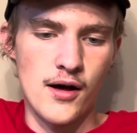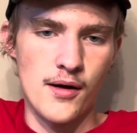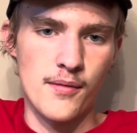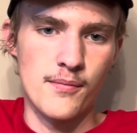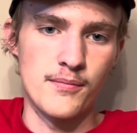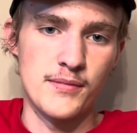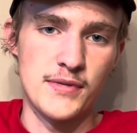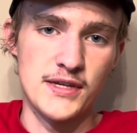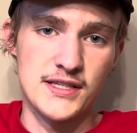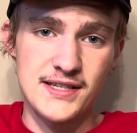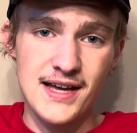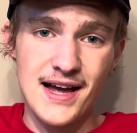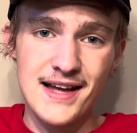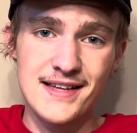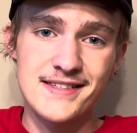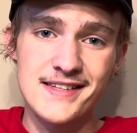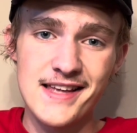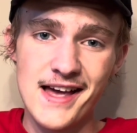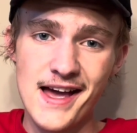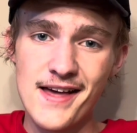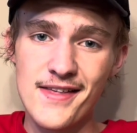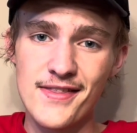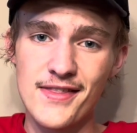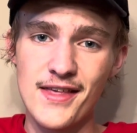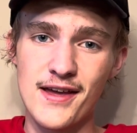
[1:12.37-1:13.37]
Besides
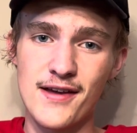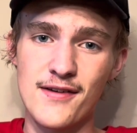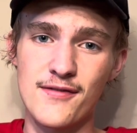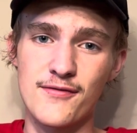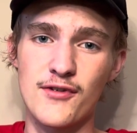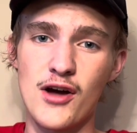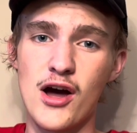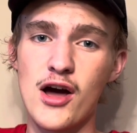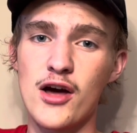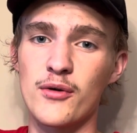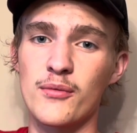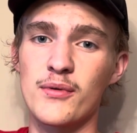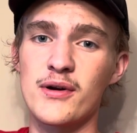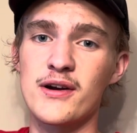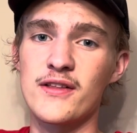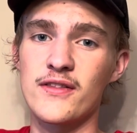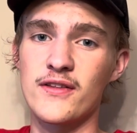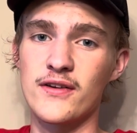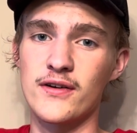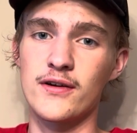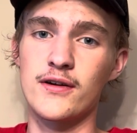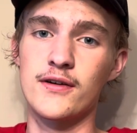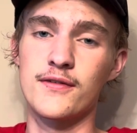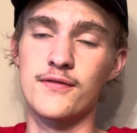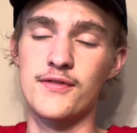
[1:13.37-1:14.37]
that, they've gotten rid
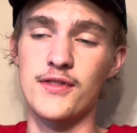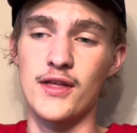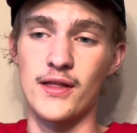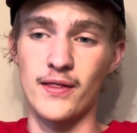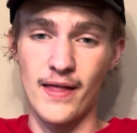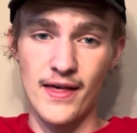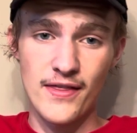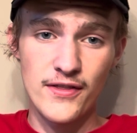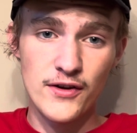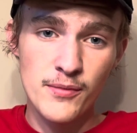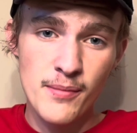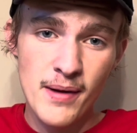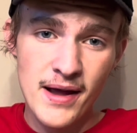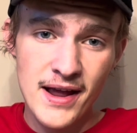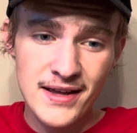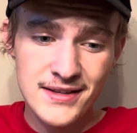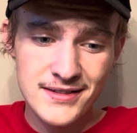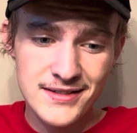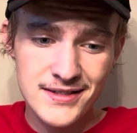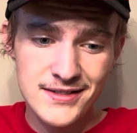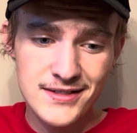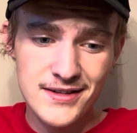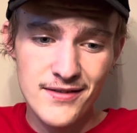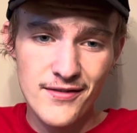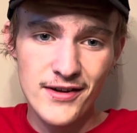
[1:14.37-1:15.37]
of the leather bands and
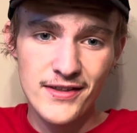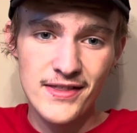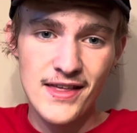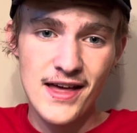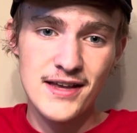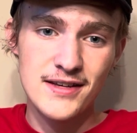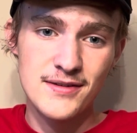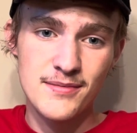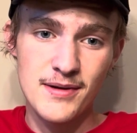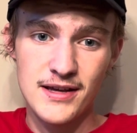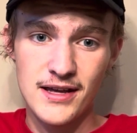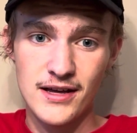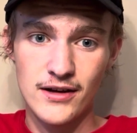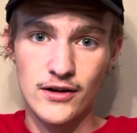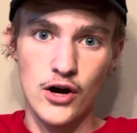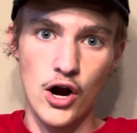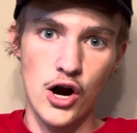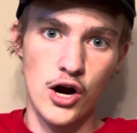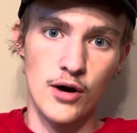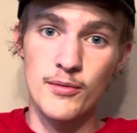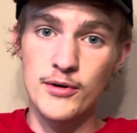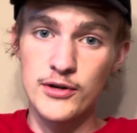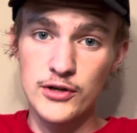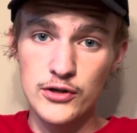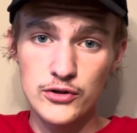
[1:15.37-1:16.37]
stuff like that to make it
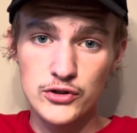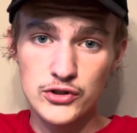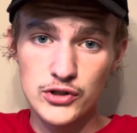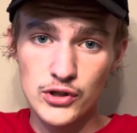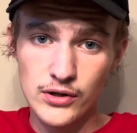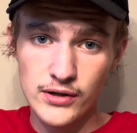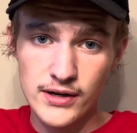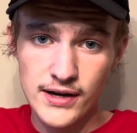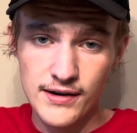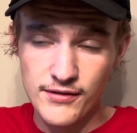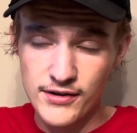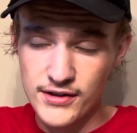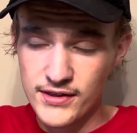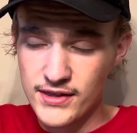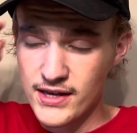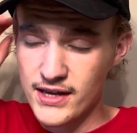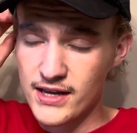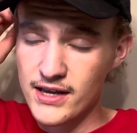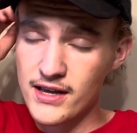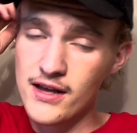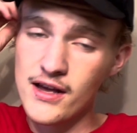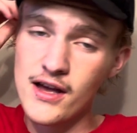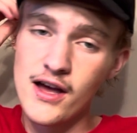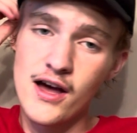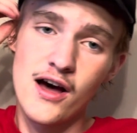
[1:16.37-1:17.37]
carbon neutral and everything.
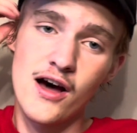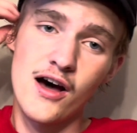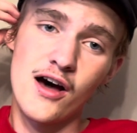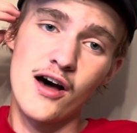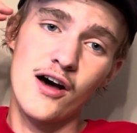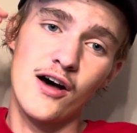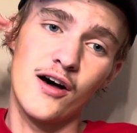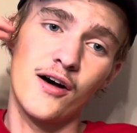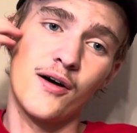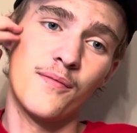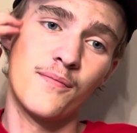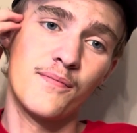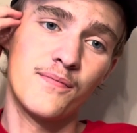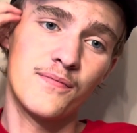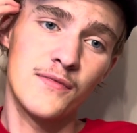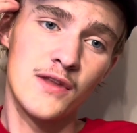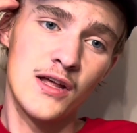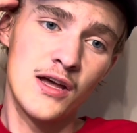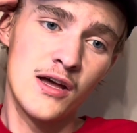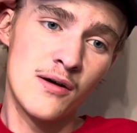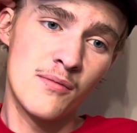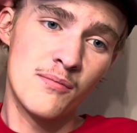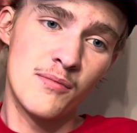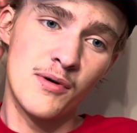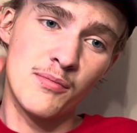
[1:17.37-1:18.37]

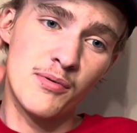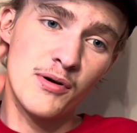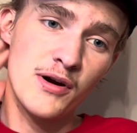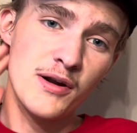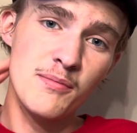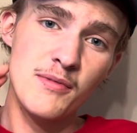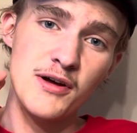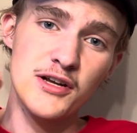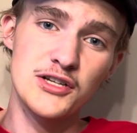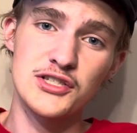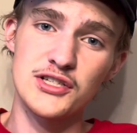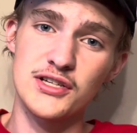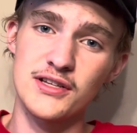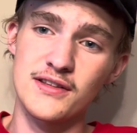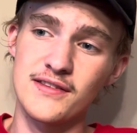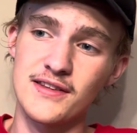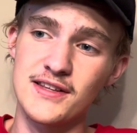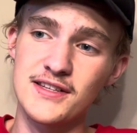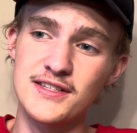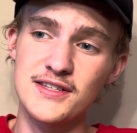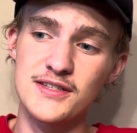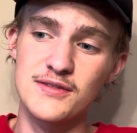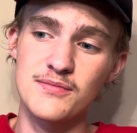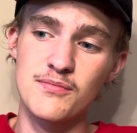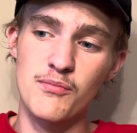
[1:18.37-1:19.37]
But pretty much, this
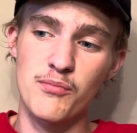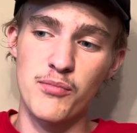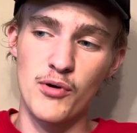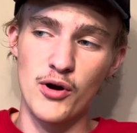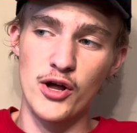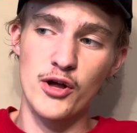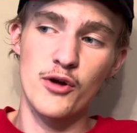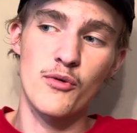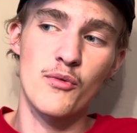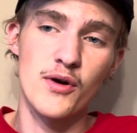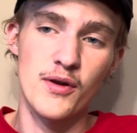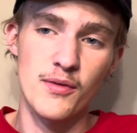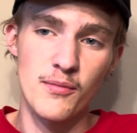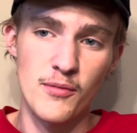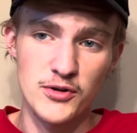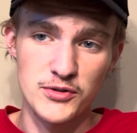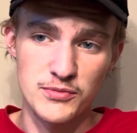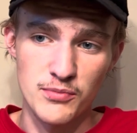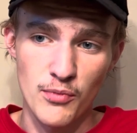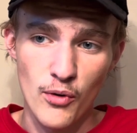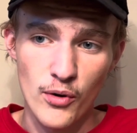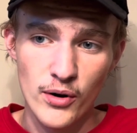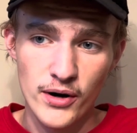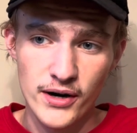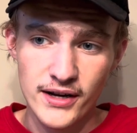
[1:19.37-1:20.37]
is probably one of the most
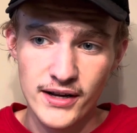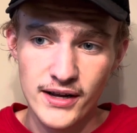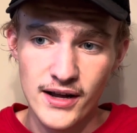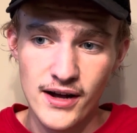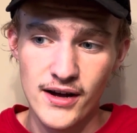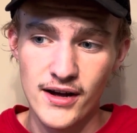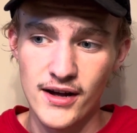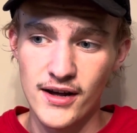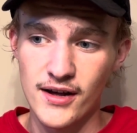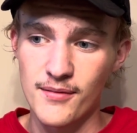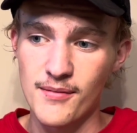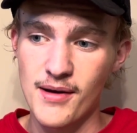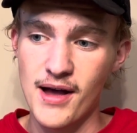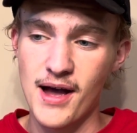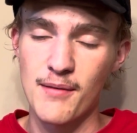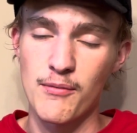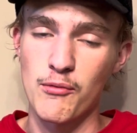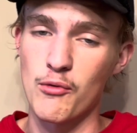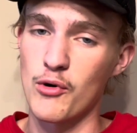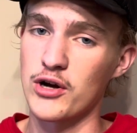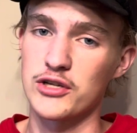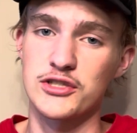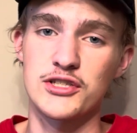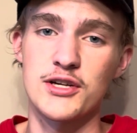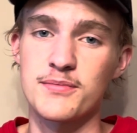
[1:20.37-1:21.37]
boring Apple
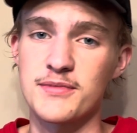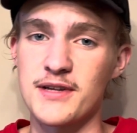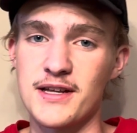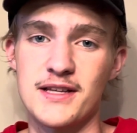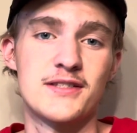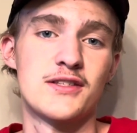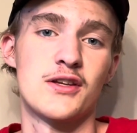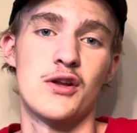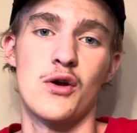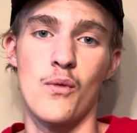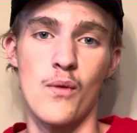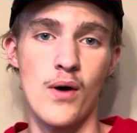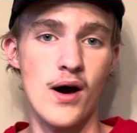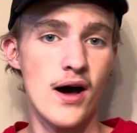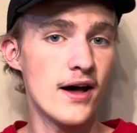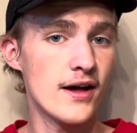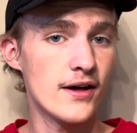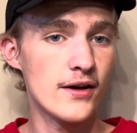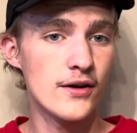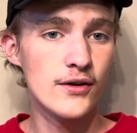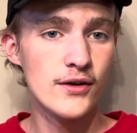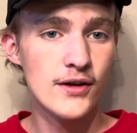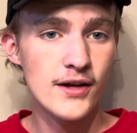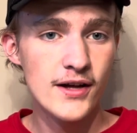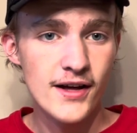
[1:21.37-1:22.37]
Watch updates in a
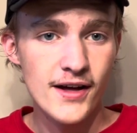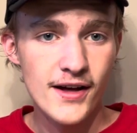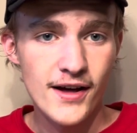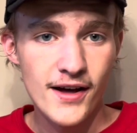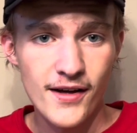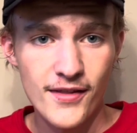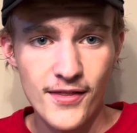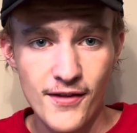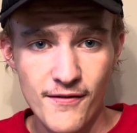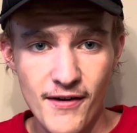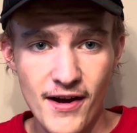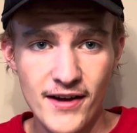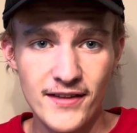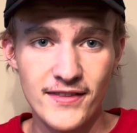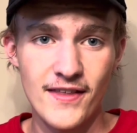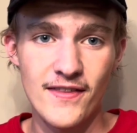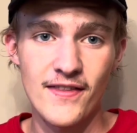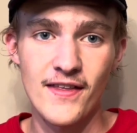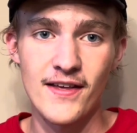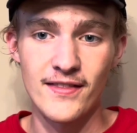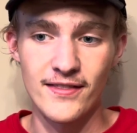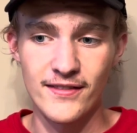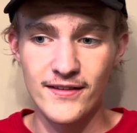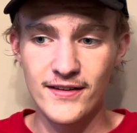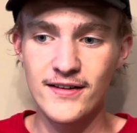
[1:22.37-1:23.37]
while. The fact that they
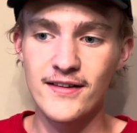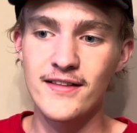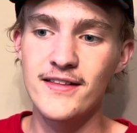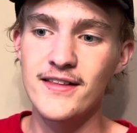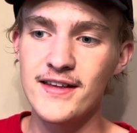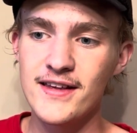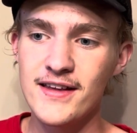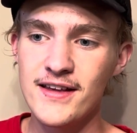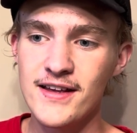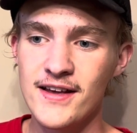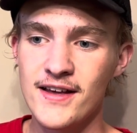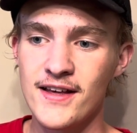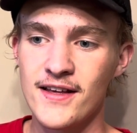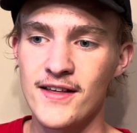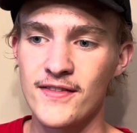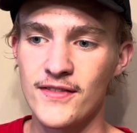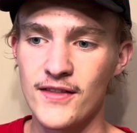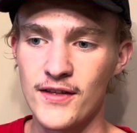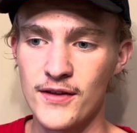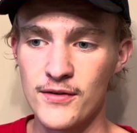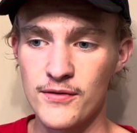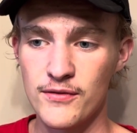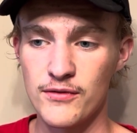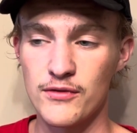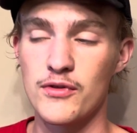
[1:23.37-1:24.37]
literally, the
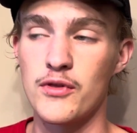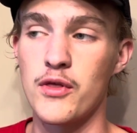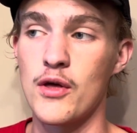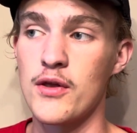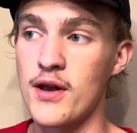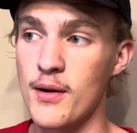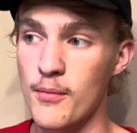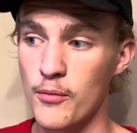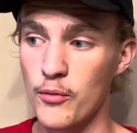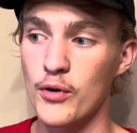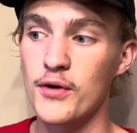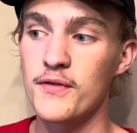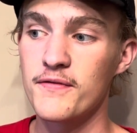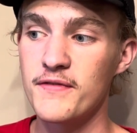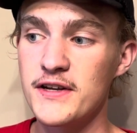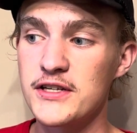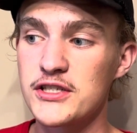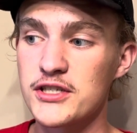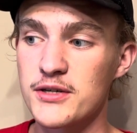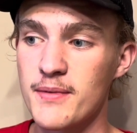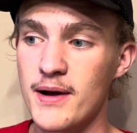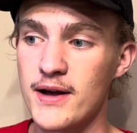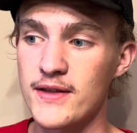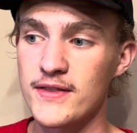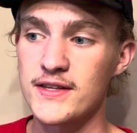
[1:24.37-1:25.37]
#1 feature
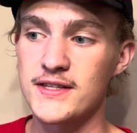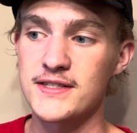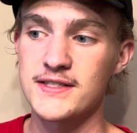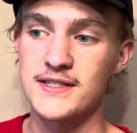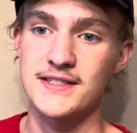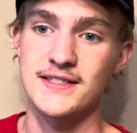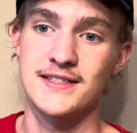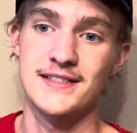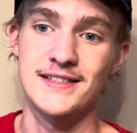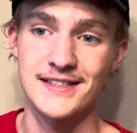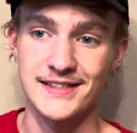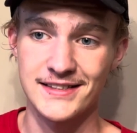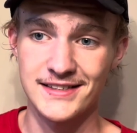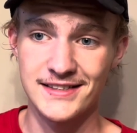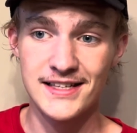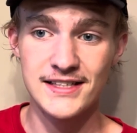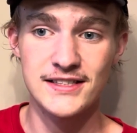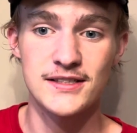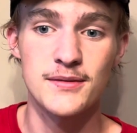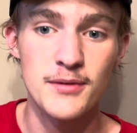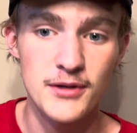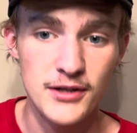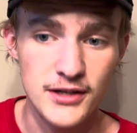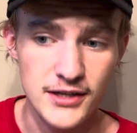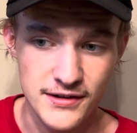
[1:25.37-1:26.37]
about this is an
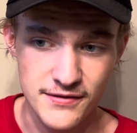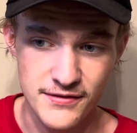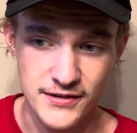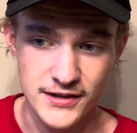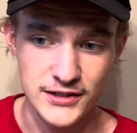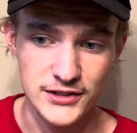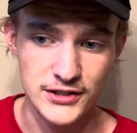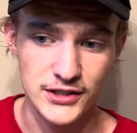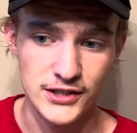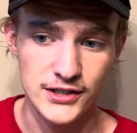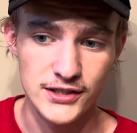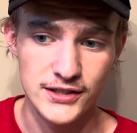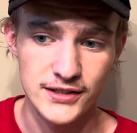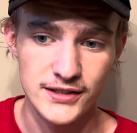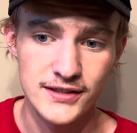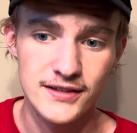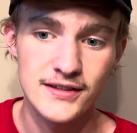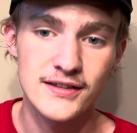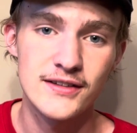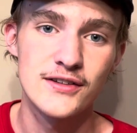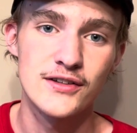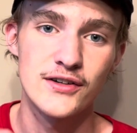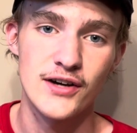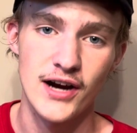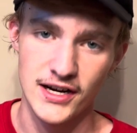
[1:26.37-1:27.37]
accessibility feature.
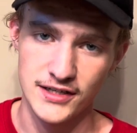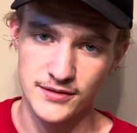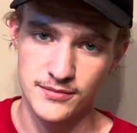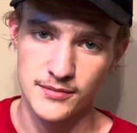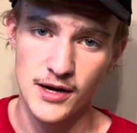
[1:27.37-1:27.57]
Cracks me